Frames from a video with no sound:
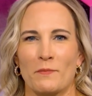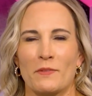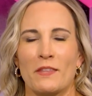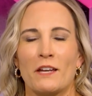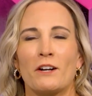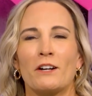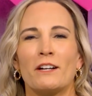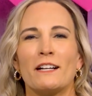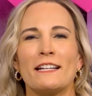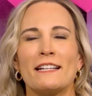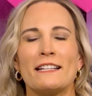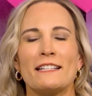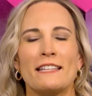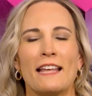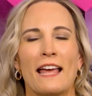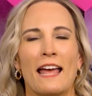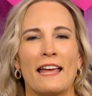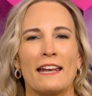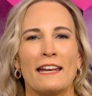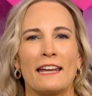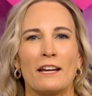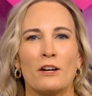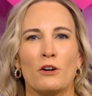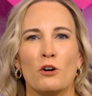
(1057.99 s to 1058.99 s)
There is
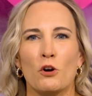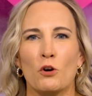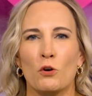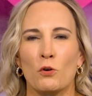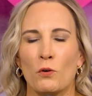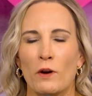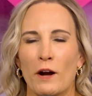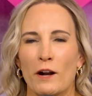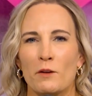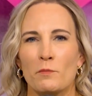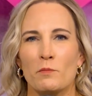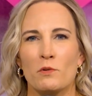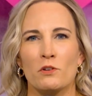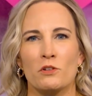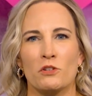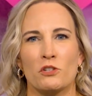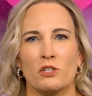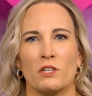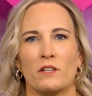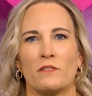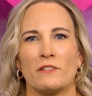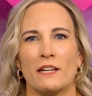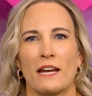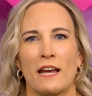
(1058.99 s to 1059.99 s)
an incredible
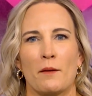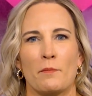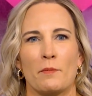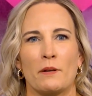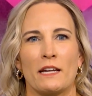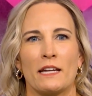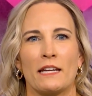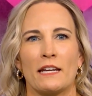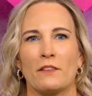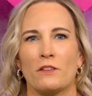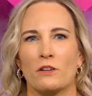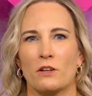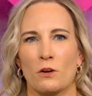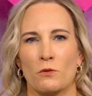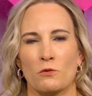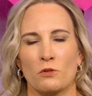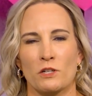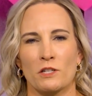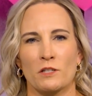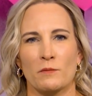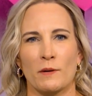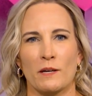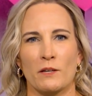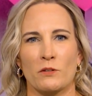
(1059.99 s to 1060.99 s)
shift happening in the
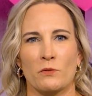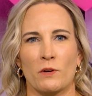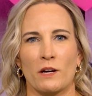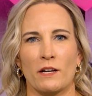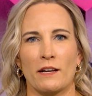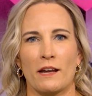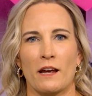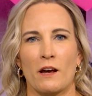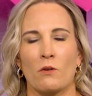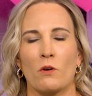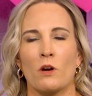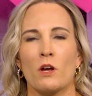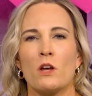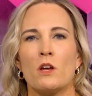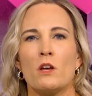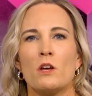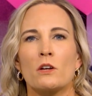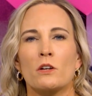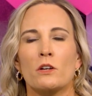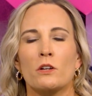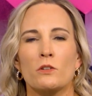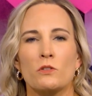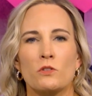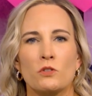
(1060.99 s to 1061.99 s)
coaching space right now.
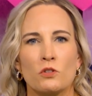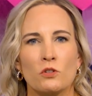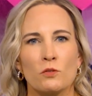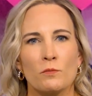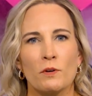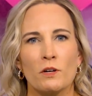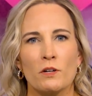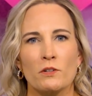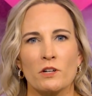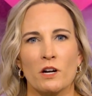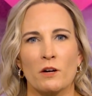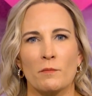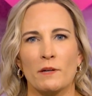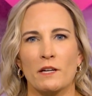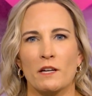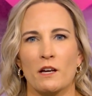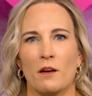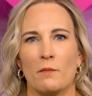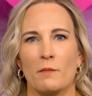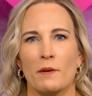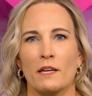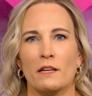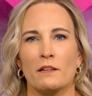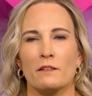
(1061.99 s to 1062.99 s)
Consumers are
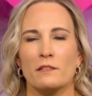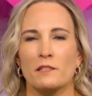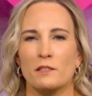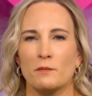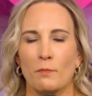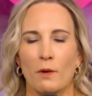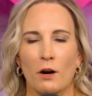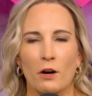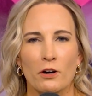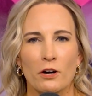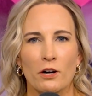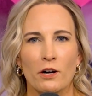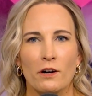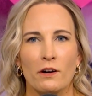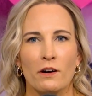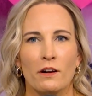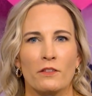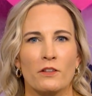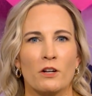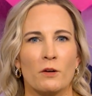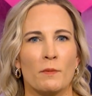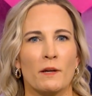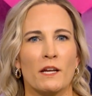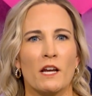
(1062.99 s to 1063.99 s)
becoming smarter.
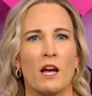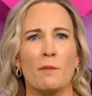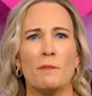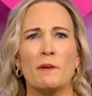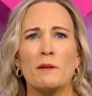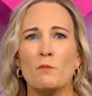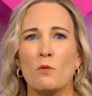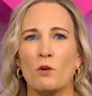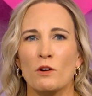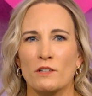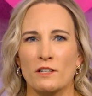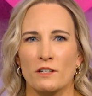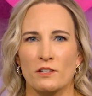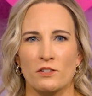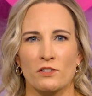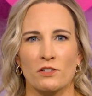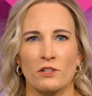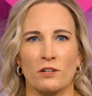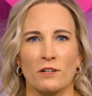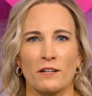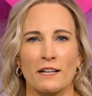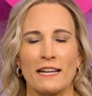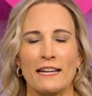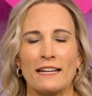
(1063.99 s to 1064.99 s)
They're becoming more
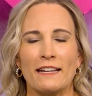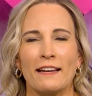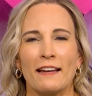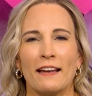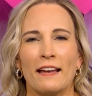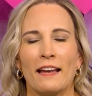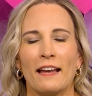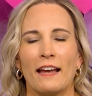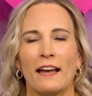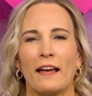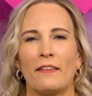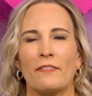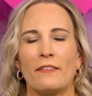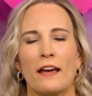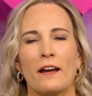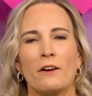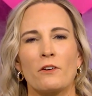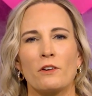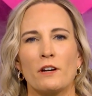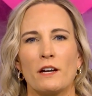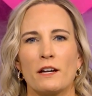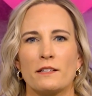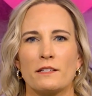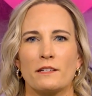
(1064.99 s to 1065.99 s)
discerning, and that
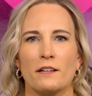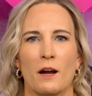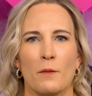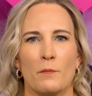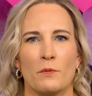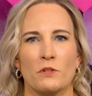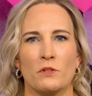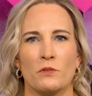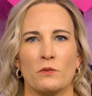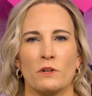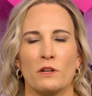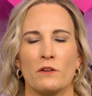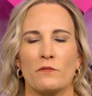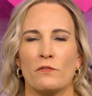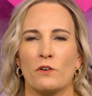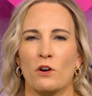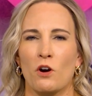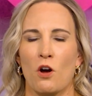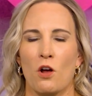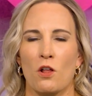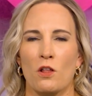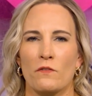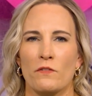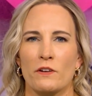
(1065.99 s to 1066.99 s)
creates an opportunity for
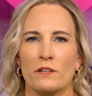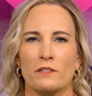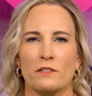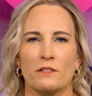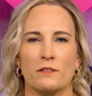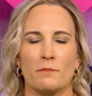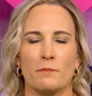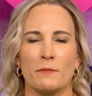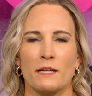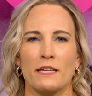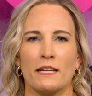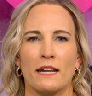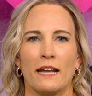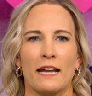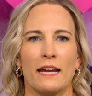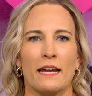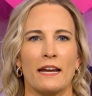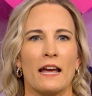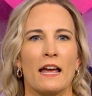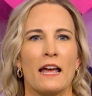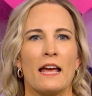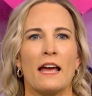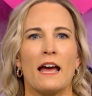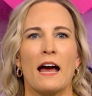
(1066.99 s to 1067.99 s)
all of us to meet
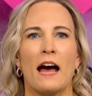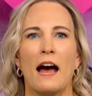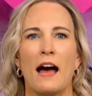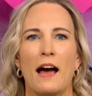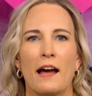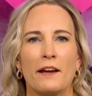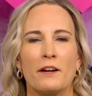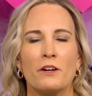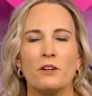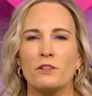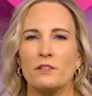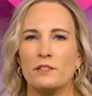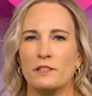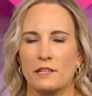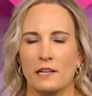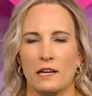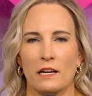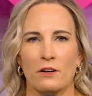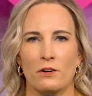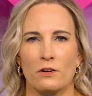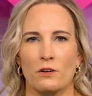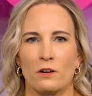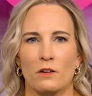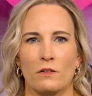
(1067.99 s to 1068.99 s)
a higher standard
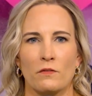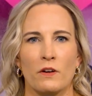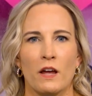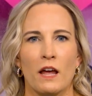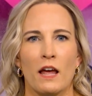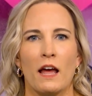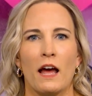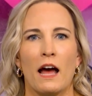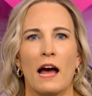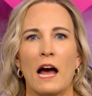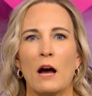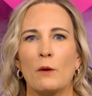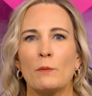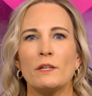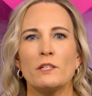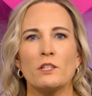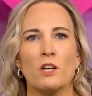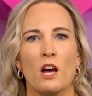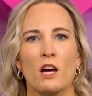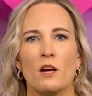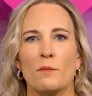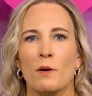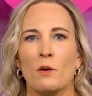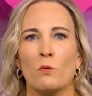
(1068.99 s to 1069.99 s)
of how we
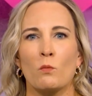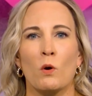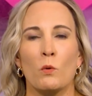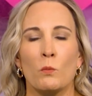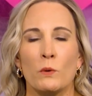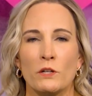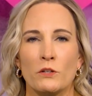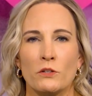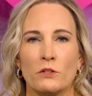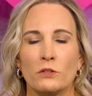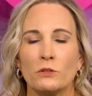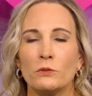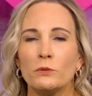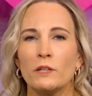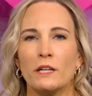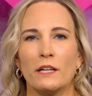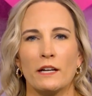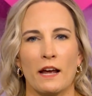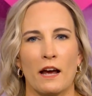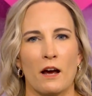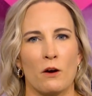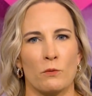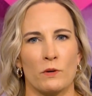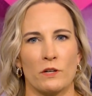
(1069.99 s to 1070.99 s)
talk about what we do and
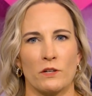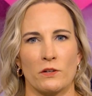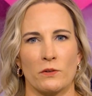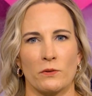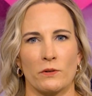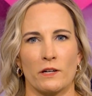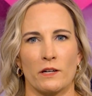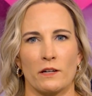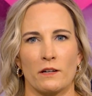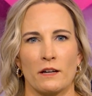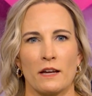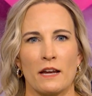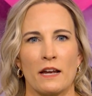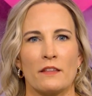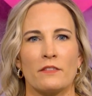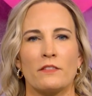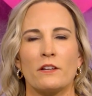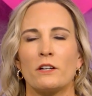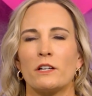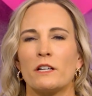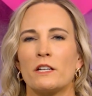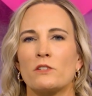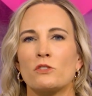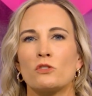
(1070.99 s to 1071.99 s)
how we do it.
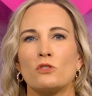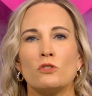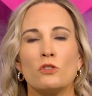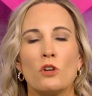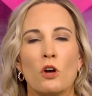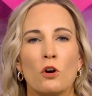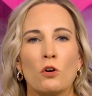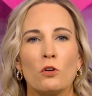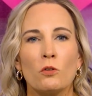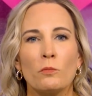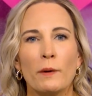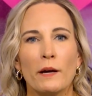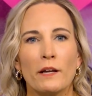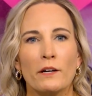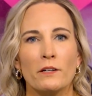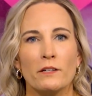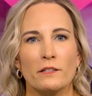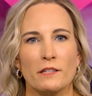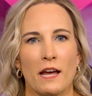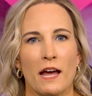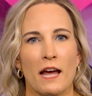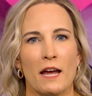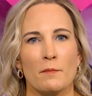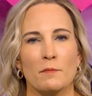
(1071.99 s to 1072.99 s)
There is no better
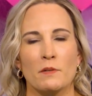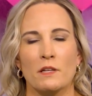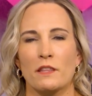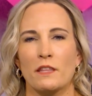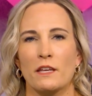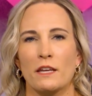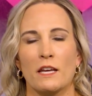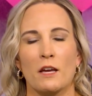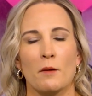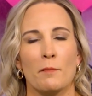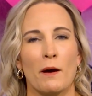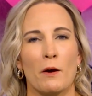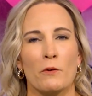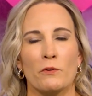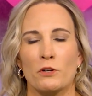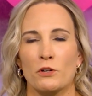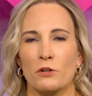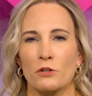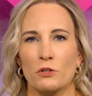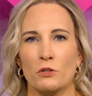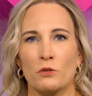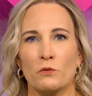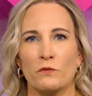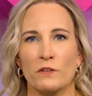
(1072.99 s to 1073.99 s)
time to think about your
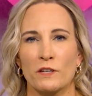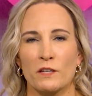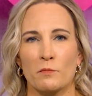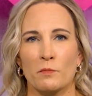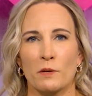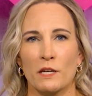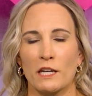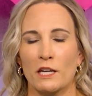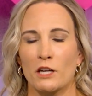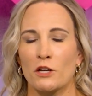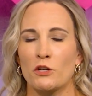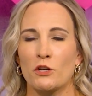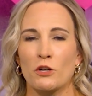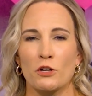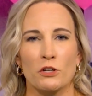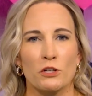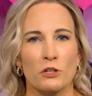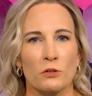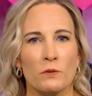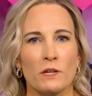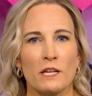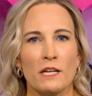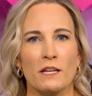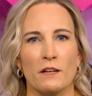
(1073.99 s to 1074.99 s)
UVP, your
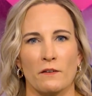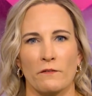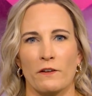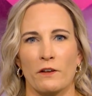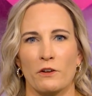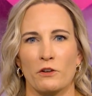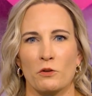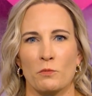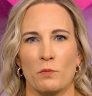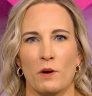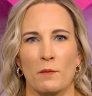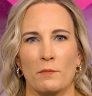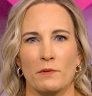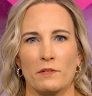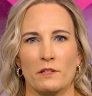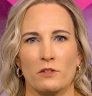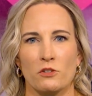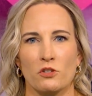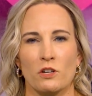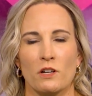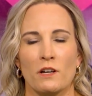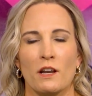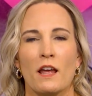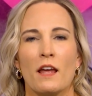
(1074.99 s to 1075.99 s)
unique value
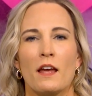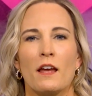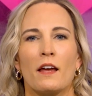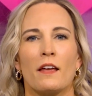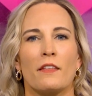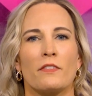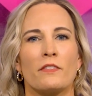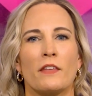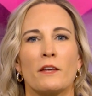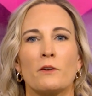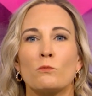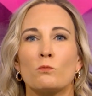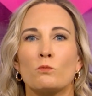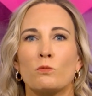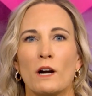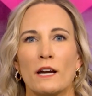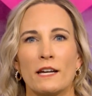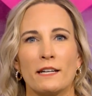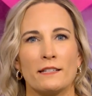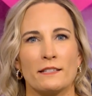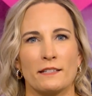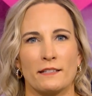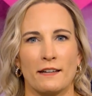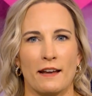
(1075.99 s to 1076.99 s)
proposition, than
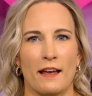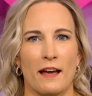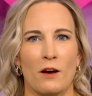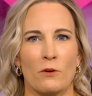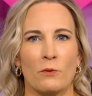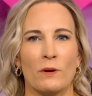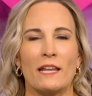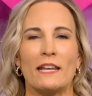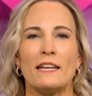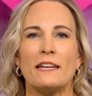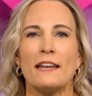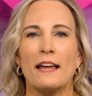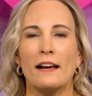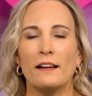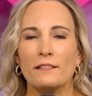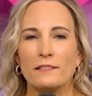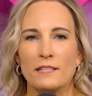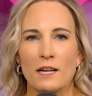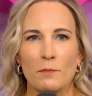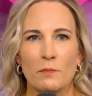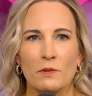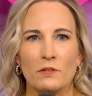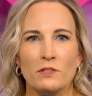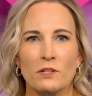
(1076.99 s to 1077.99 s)
right now. In
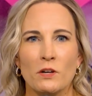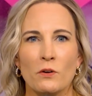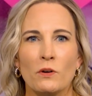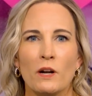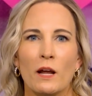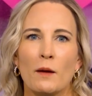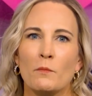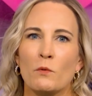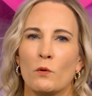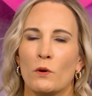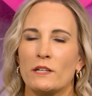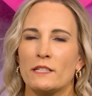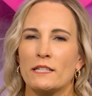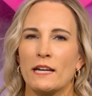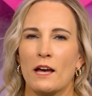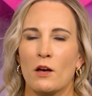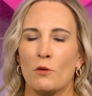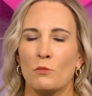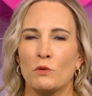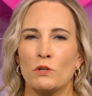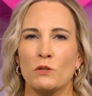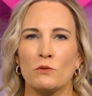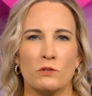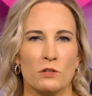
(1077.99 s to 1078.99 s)
next episode, I'm going to
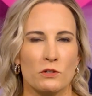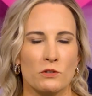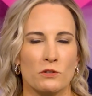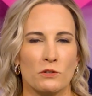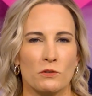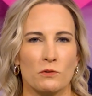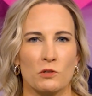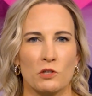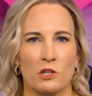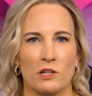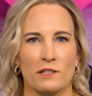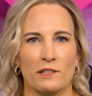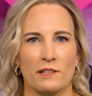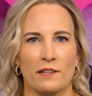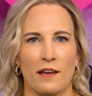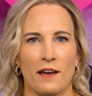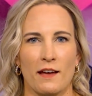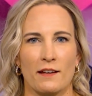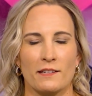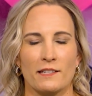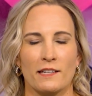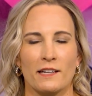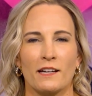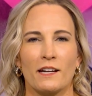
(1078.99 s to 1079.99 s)
help you to do just
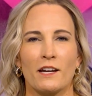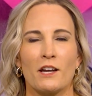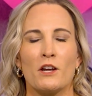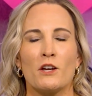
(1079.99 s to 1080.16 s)
that.